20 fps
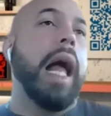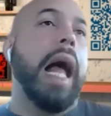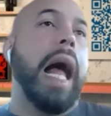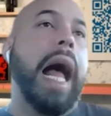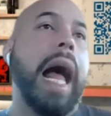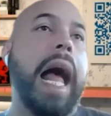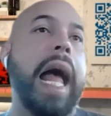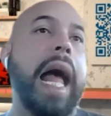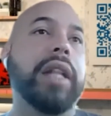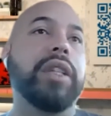
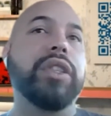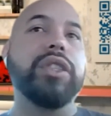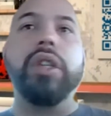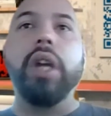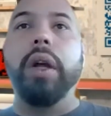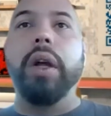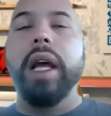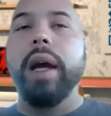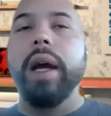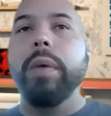and
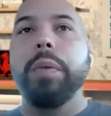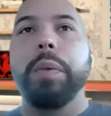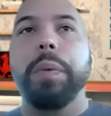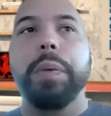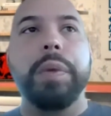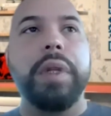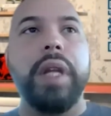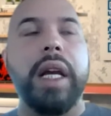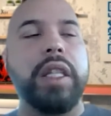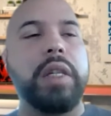so
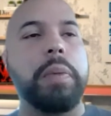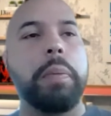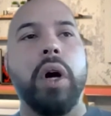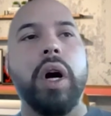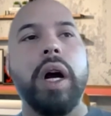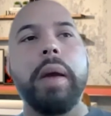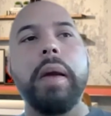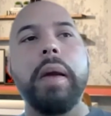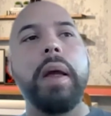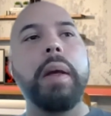that's
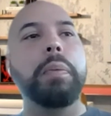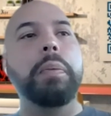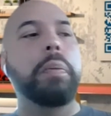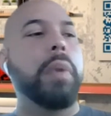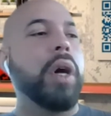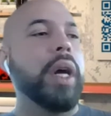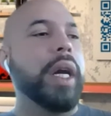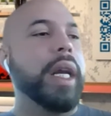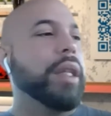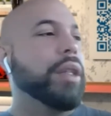
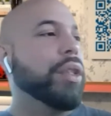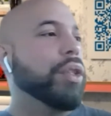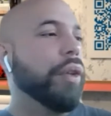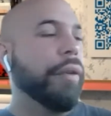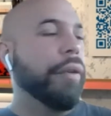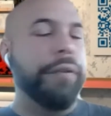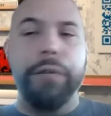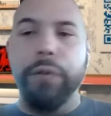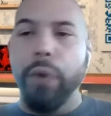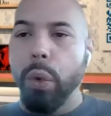my
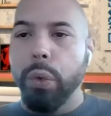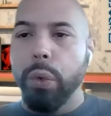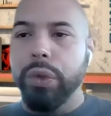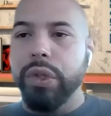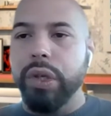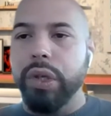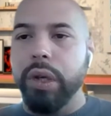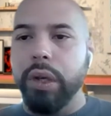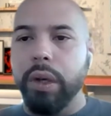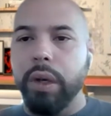default
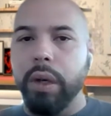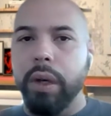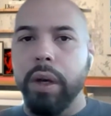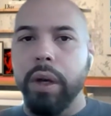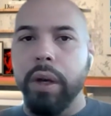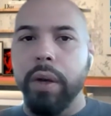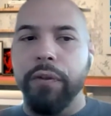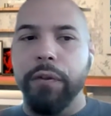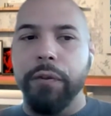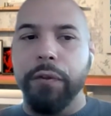
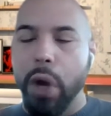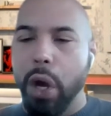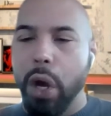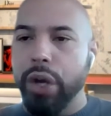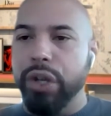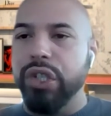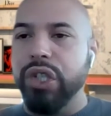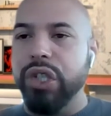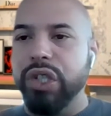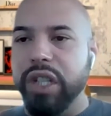
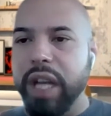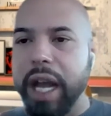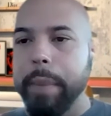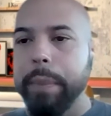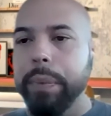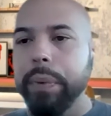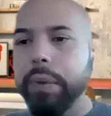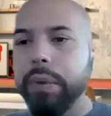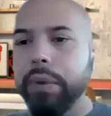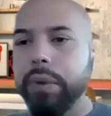first step.
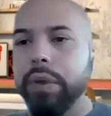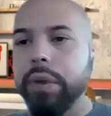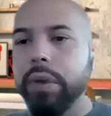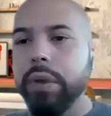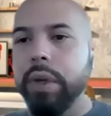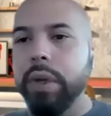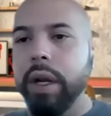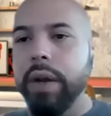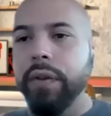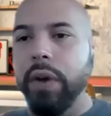
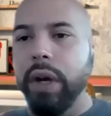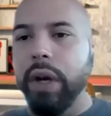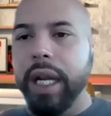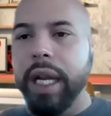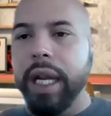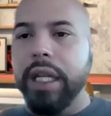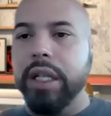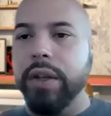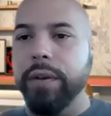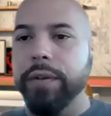If I
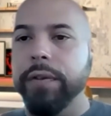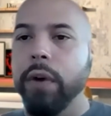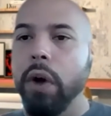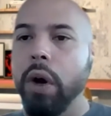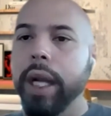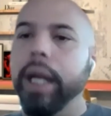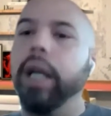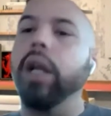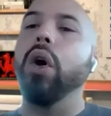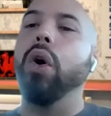need to
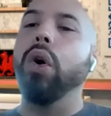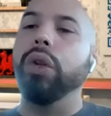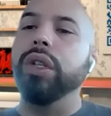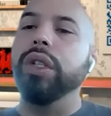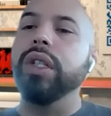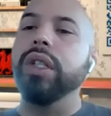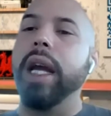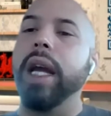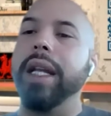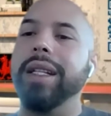find
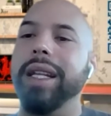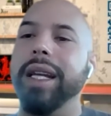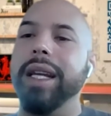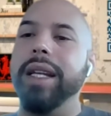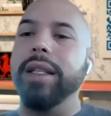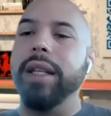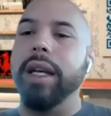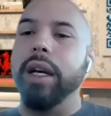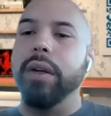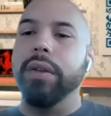contact
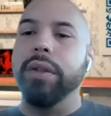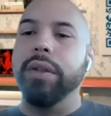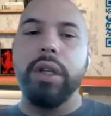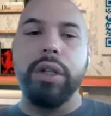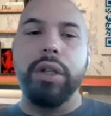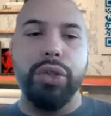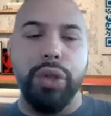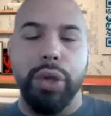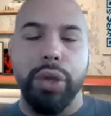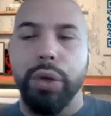details,
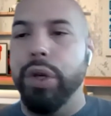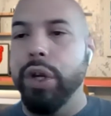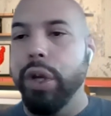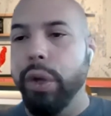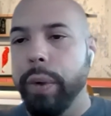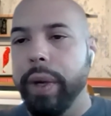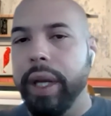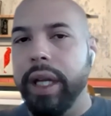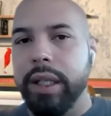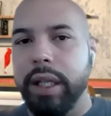do
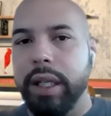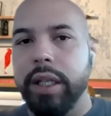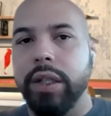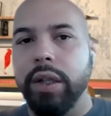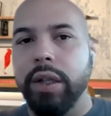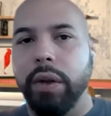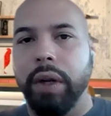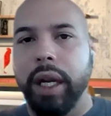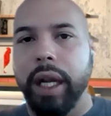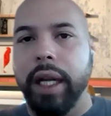you exist
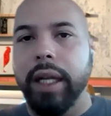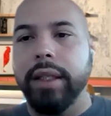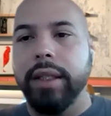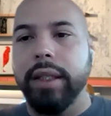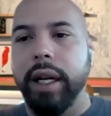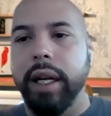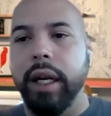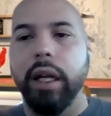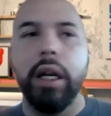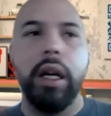on
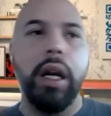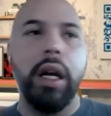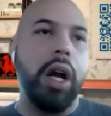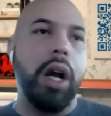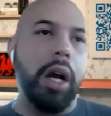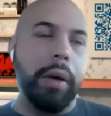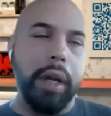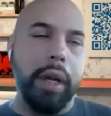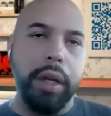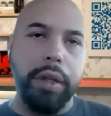LinkedIn?
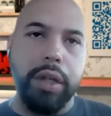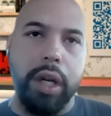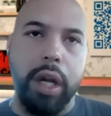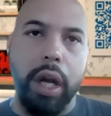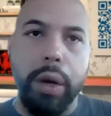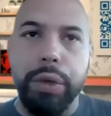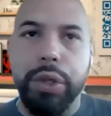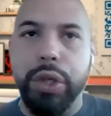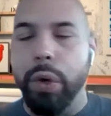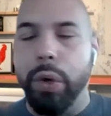I'm going to
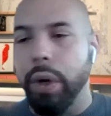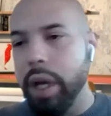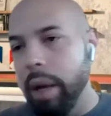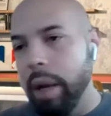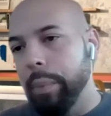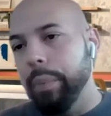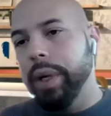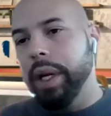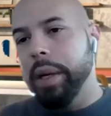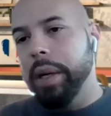go to your
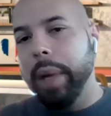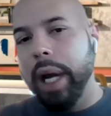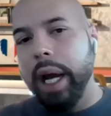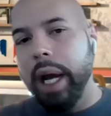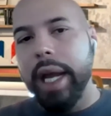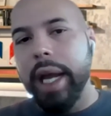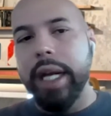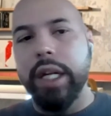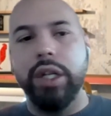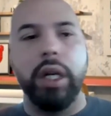company
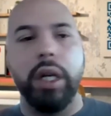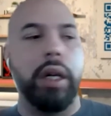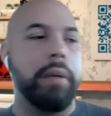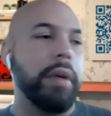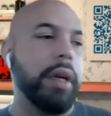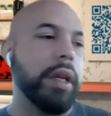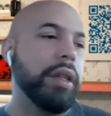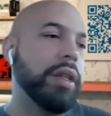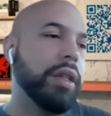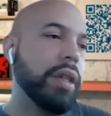page and I'm
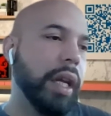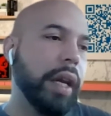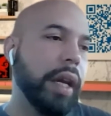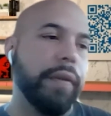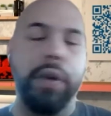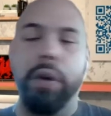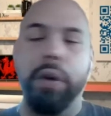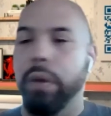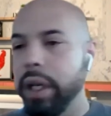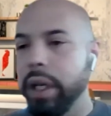going to see if
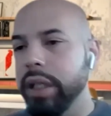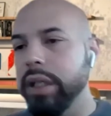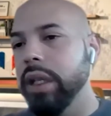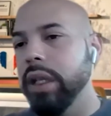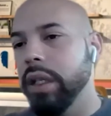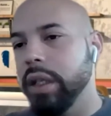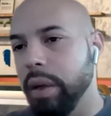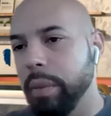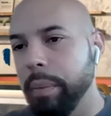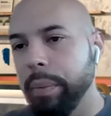you're
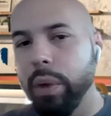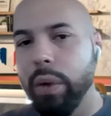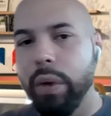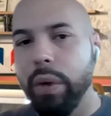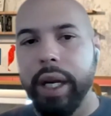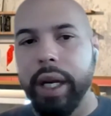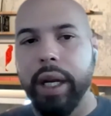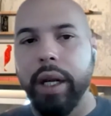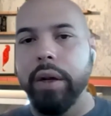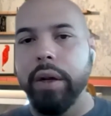listed as an
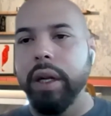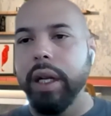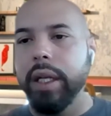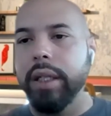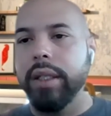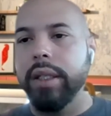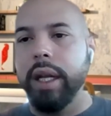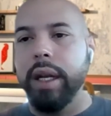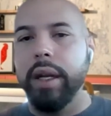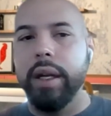employee on
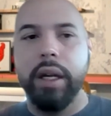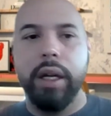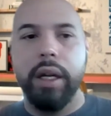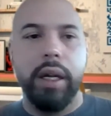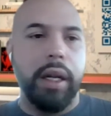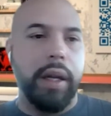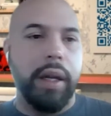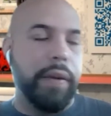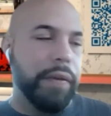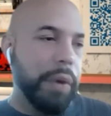LinkedIn.
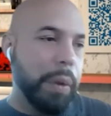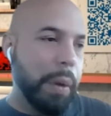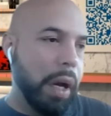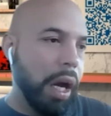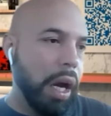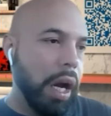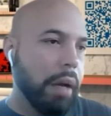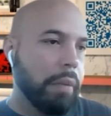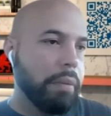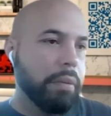If you
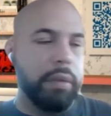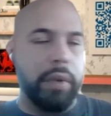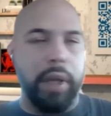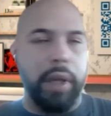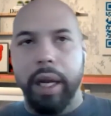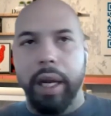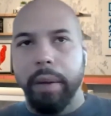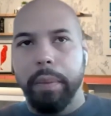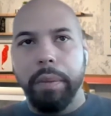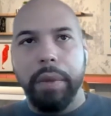are,
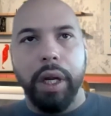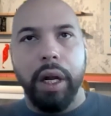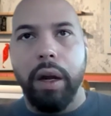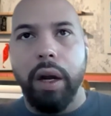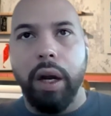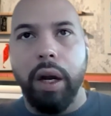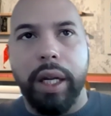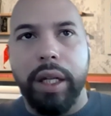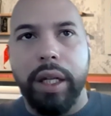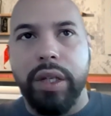then yeah,
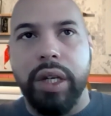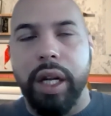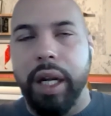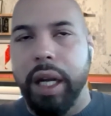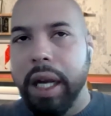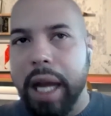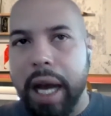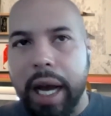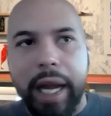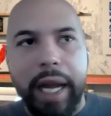I can see a
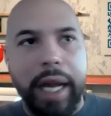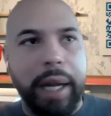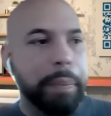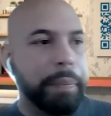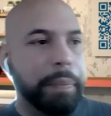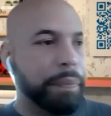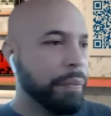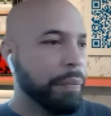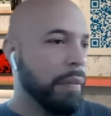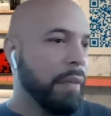
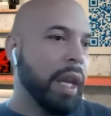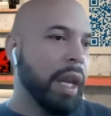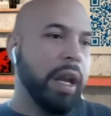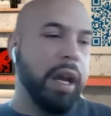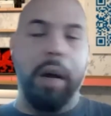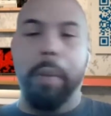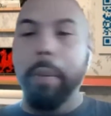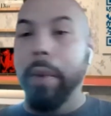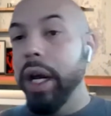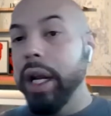name.
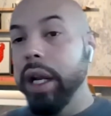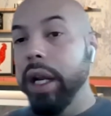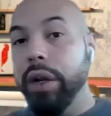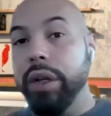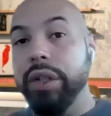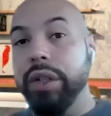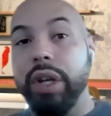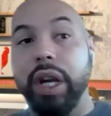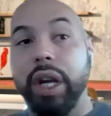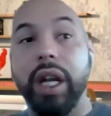I might
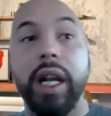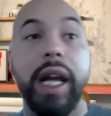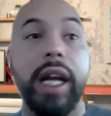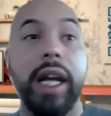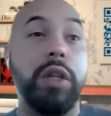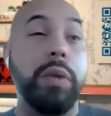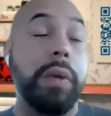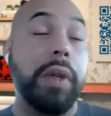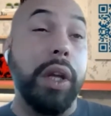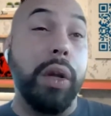look to
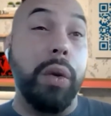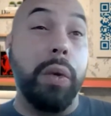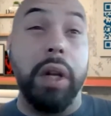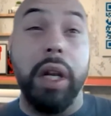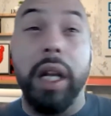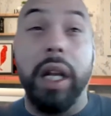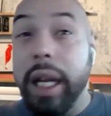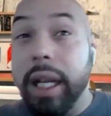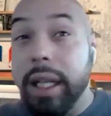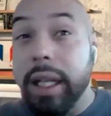connect with you
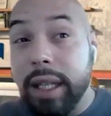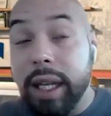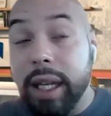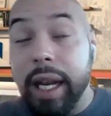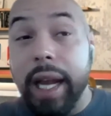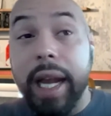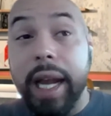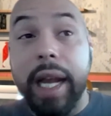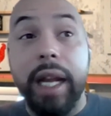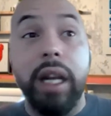on
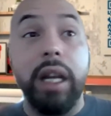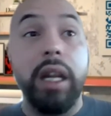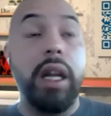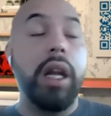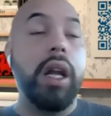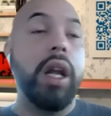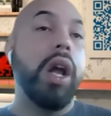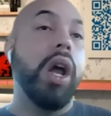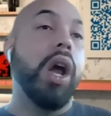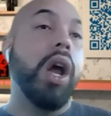LinkedIn,
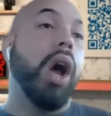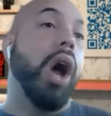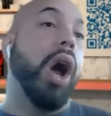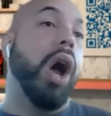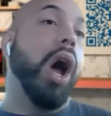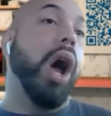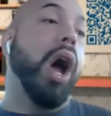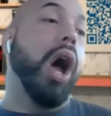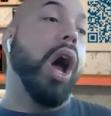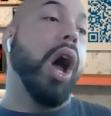
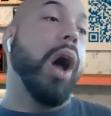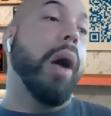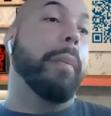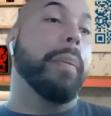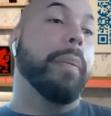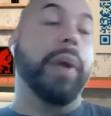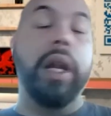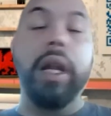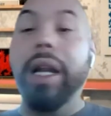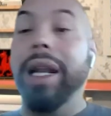
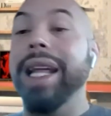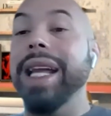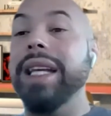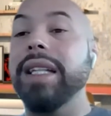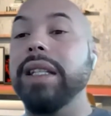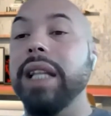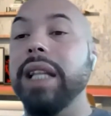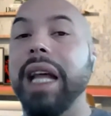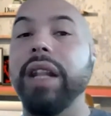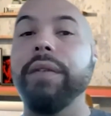but
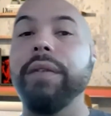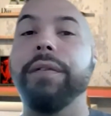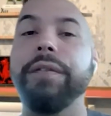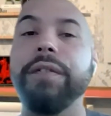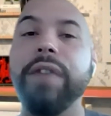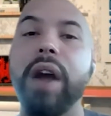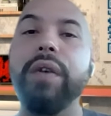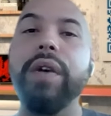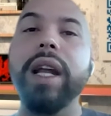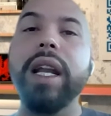at the
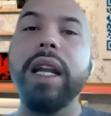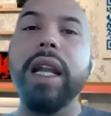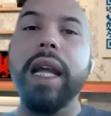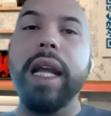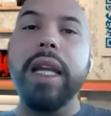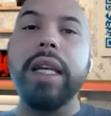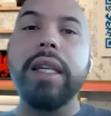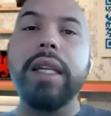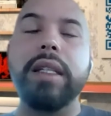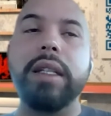very
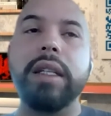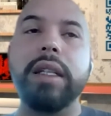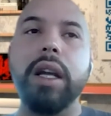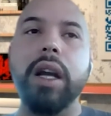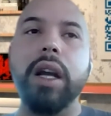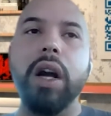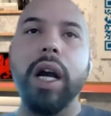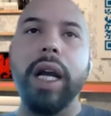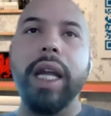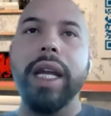least,
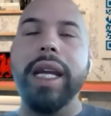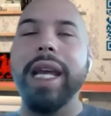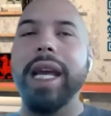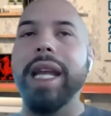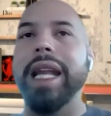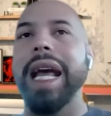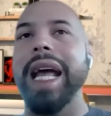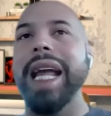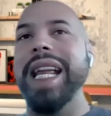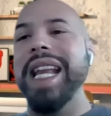I can
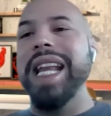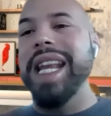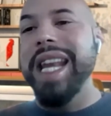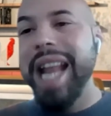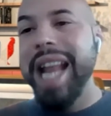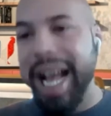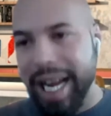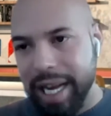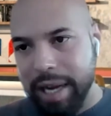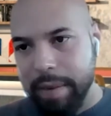get a
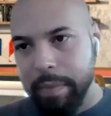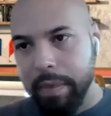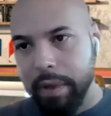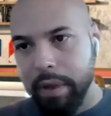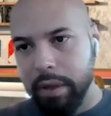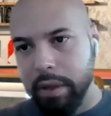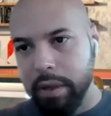name,